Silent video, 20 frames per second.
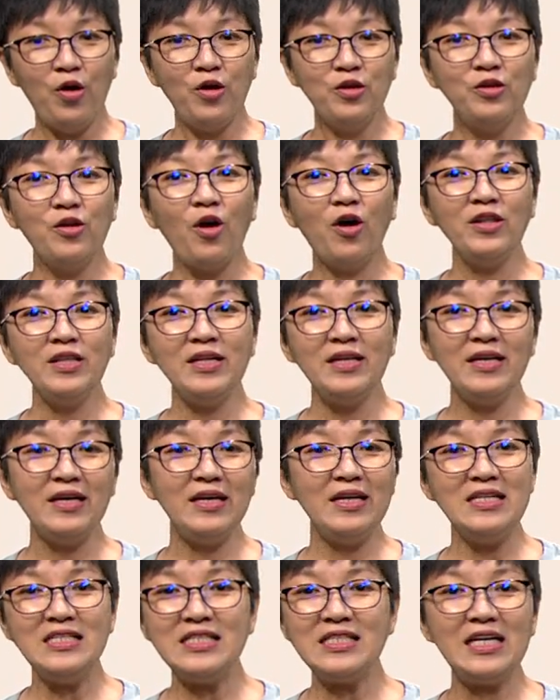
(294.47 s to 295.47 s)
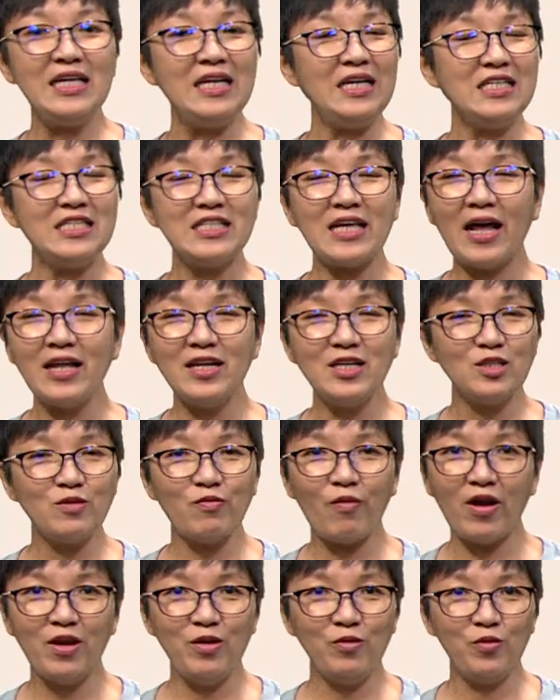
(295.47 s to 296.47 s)
not easily
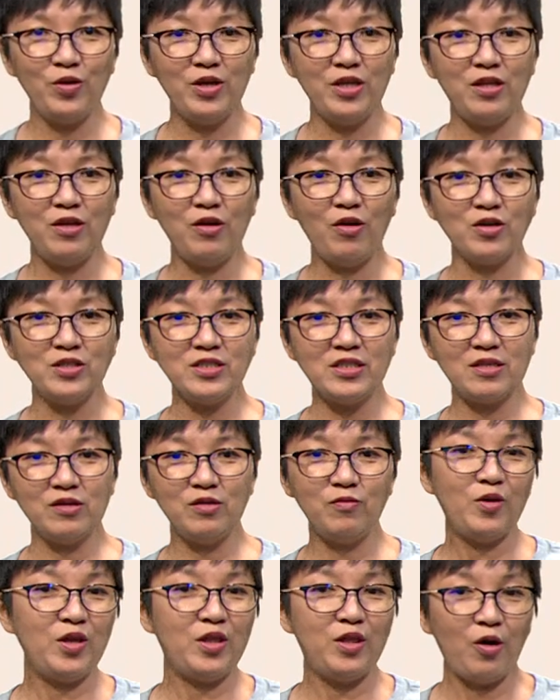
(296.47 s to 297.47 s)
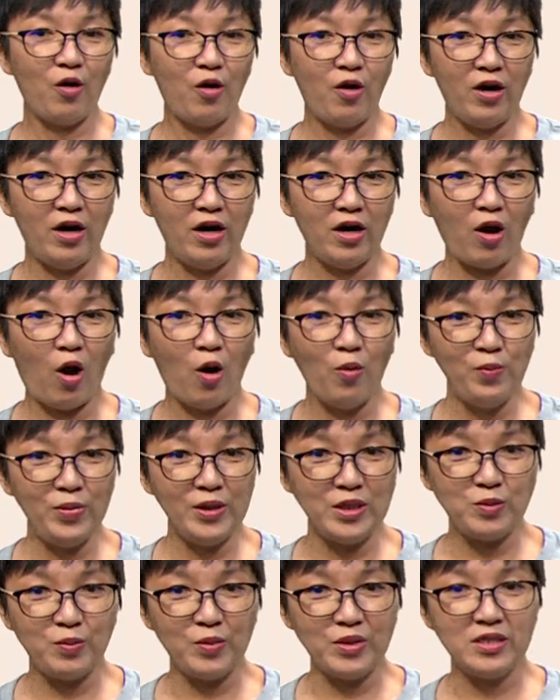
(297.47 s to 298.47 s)
satisfied with your
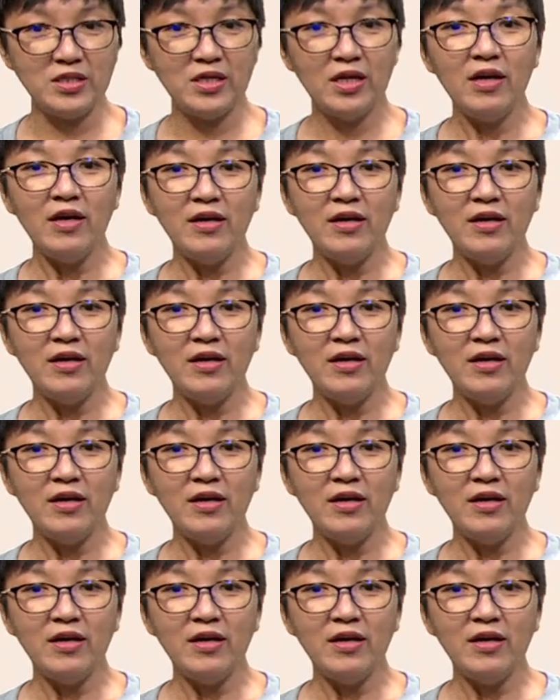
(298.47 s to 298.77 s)
accomplishments.